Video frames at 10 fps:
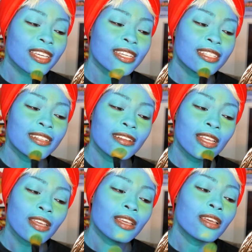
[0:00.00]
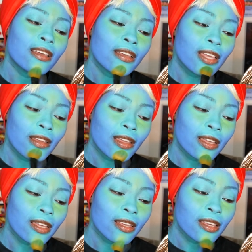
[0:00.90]
to highlight. And it
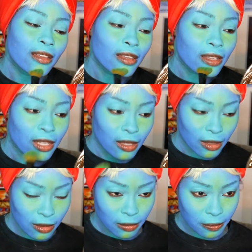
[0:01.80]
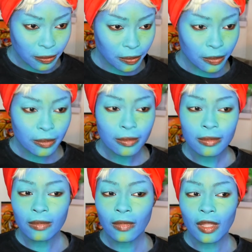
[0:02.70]
can't be a dark yellow, it has to be a nice
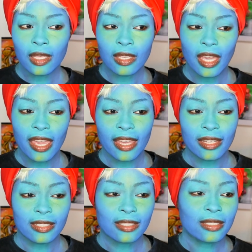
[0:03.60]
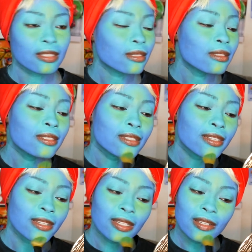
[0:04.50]
pale yellow. Look at that, it just
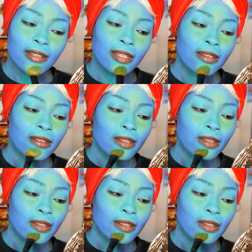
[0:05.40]
glows.